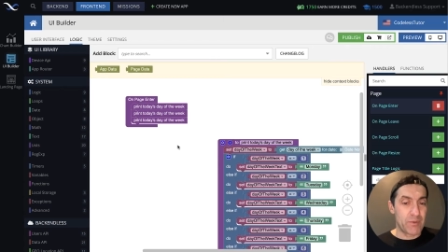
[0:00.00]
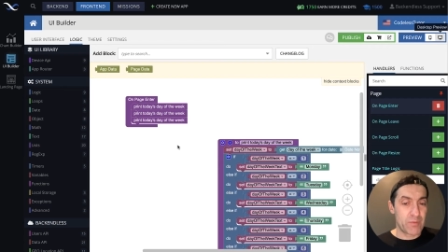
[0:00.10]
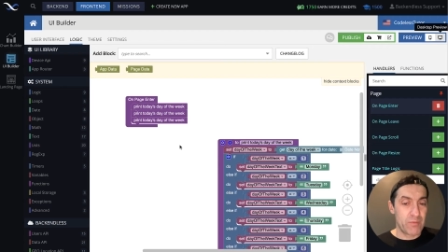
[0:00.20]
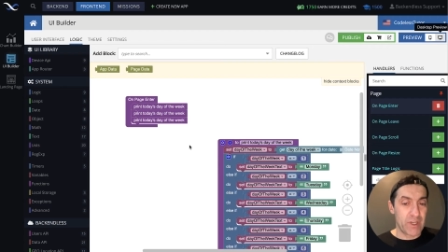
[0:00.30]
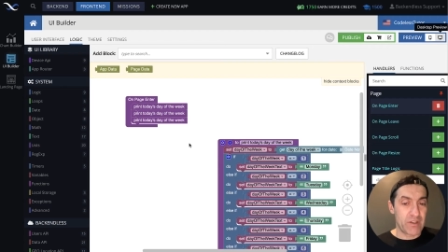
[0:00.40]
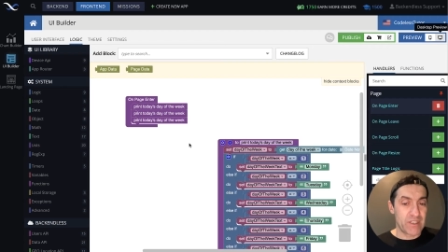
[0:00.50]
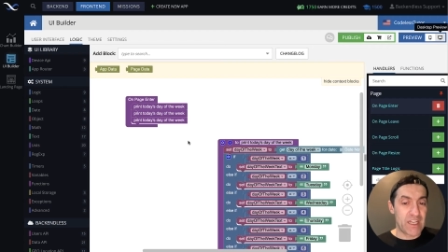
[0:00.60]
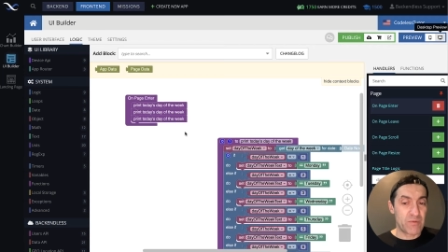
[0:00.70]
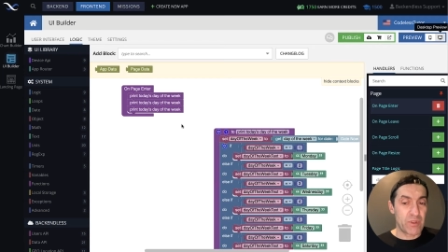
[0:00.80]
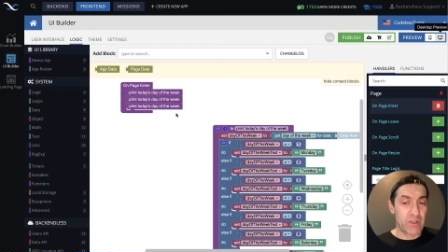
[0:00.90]
because that's
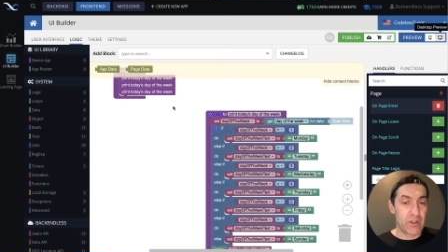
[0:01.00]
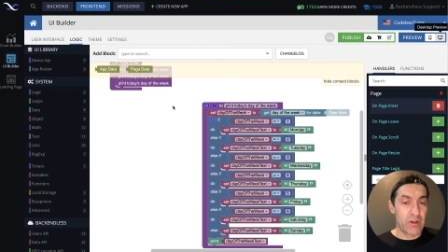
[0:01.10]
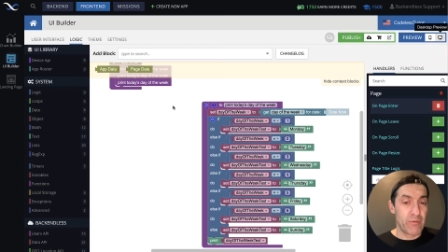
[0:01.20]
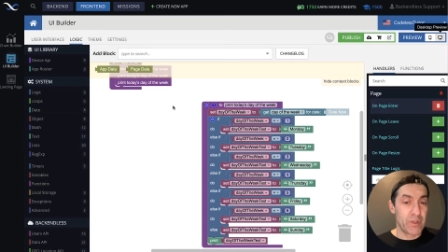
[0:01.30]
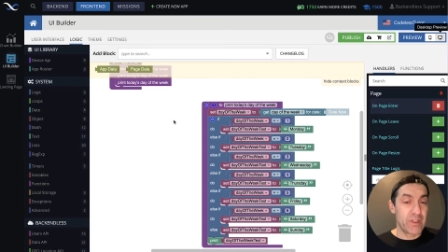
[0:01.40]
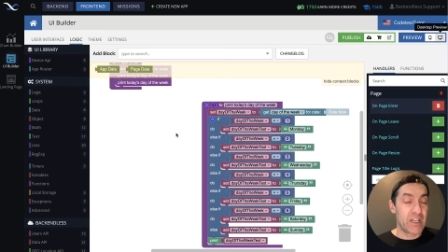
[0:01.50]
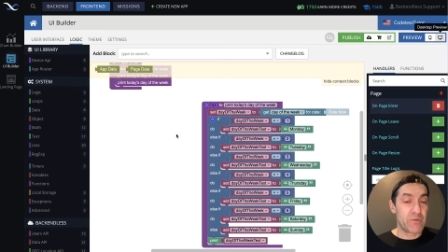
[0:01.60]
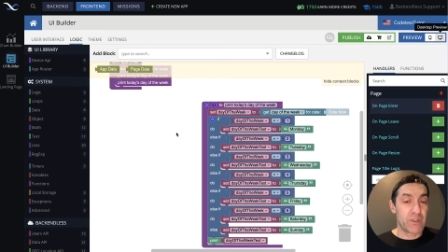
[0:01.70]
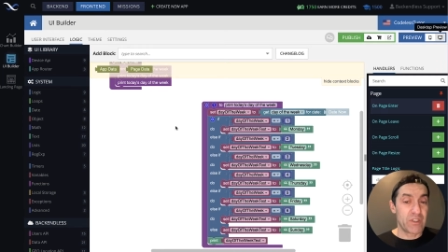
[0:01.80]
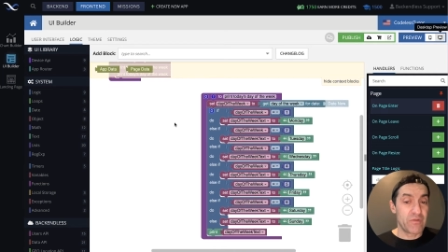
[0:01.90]
what the what that's
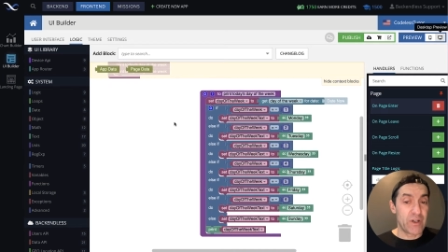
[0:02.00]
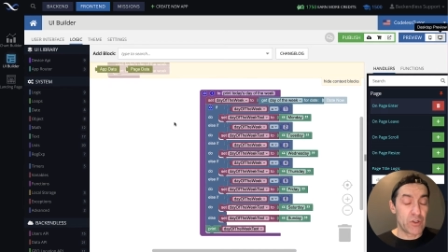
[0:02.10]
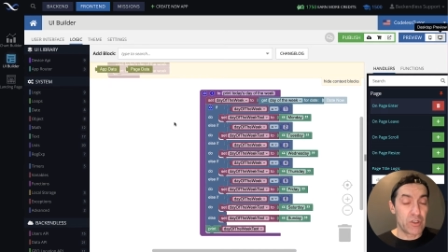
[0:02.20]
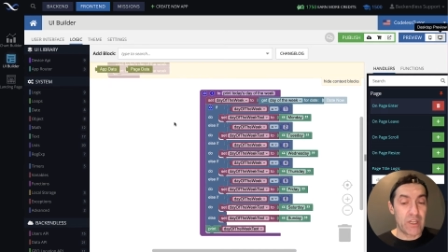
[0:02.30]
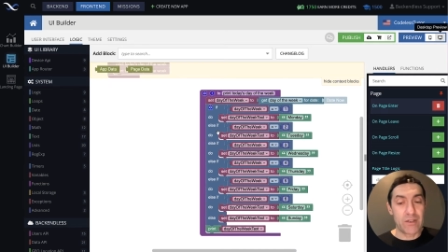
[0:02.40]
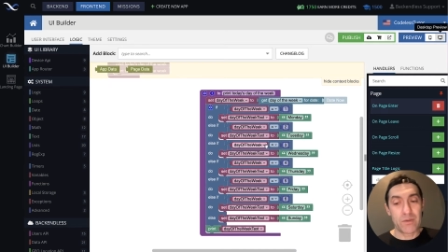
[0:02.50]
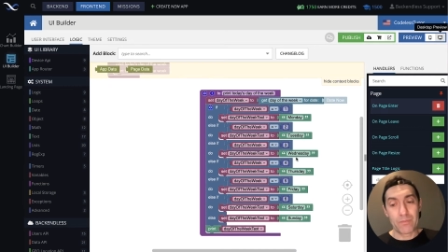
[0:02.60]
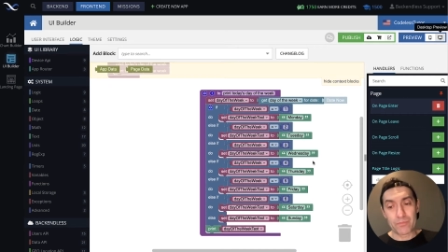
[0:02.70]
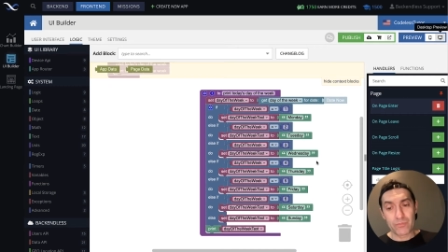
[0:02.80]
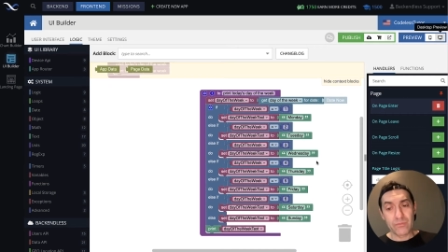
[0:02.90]
what this function does
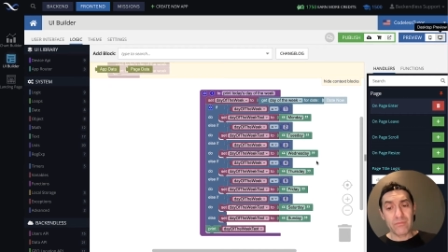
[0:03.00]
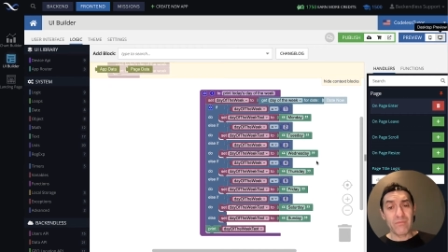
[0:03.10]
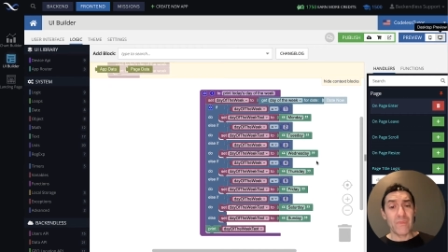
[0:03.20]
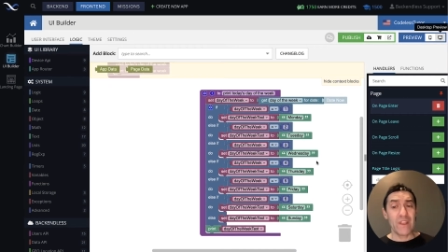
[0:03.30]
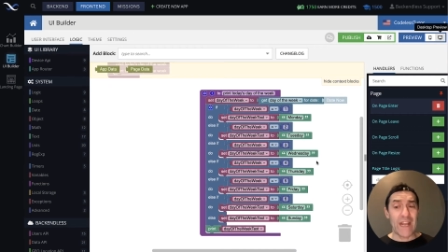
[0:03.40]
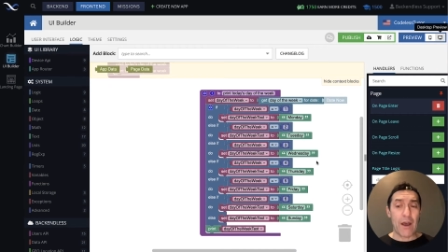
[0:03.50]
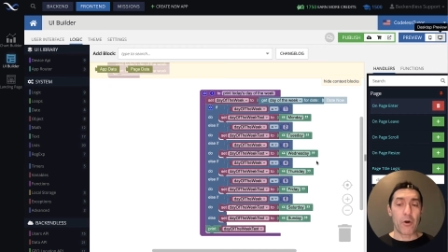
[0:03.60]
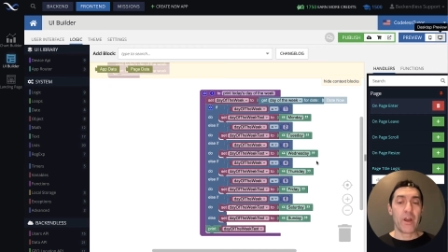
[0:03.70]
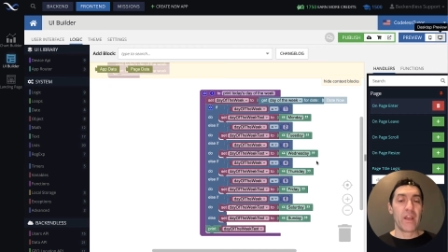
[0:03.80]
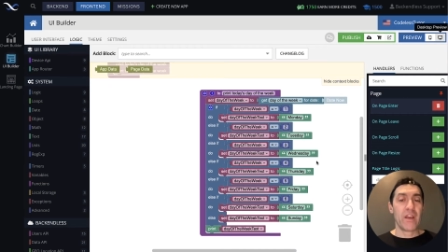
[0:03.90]
now
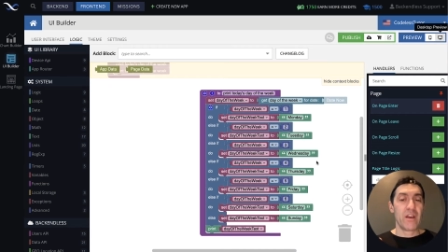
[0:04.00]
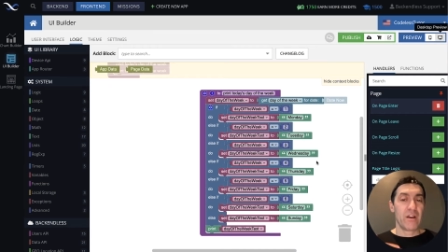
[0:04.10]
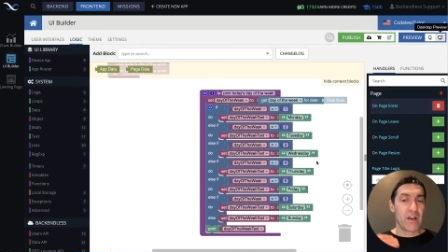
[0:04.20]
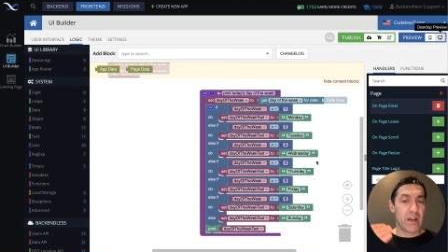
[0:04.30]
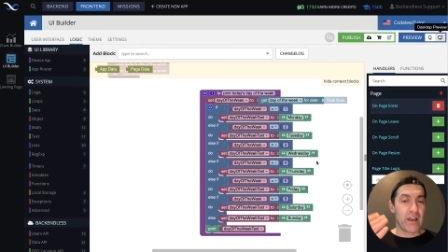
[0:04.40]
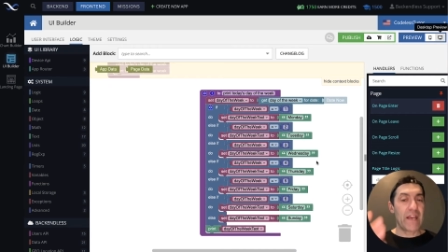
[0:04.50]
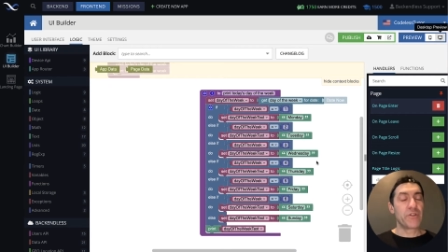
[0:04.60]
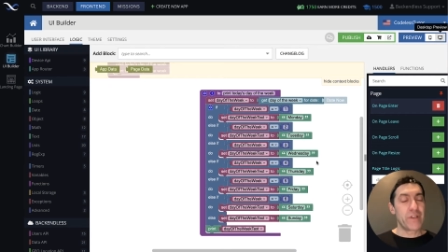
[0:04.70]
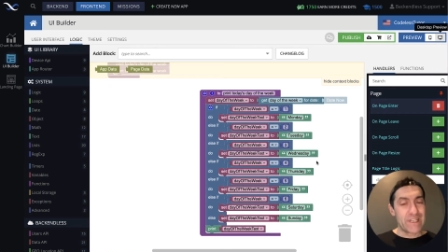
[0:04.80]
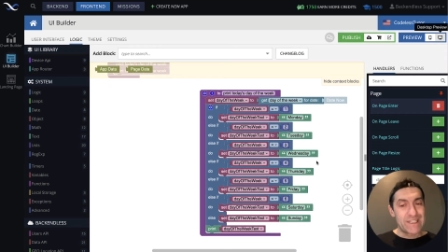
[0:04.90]
uh, as you
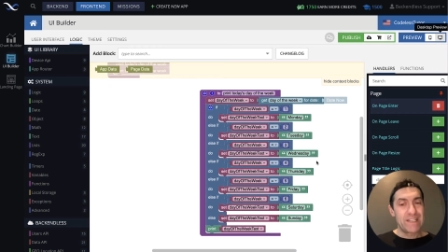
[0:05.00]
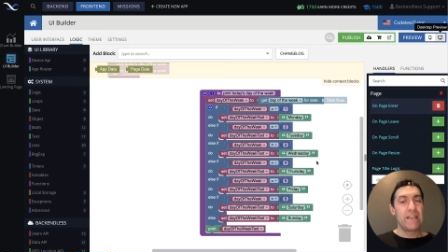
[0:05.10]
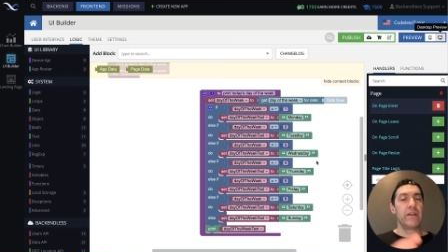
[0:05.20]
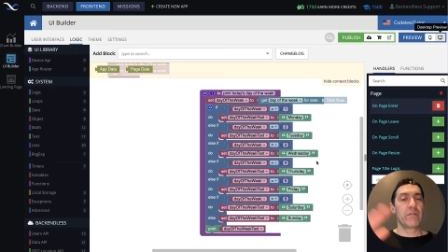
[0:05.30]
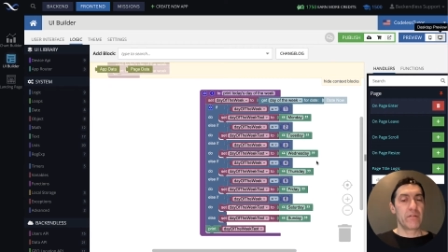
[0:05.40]
can see,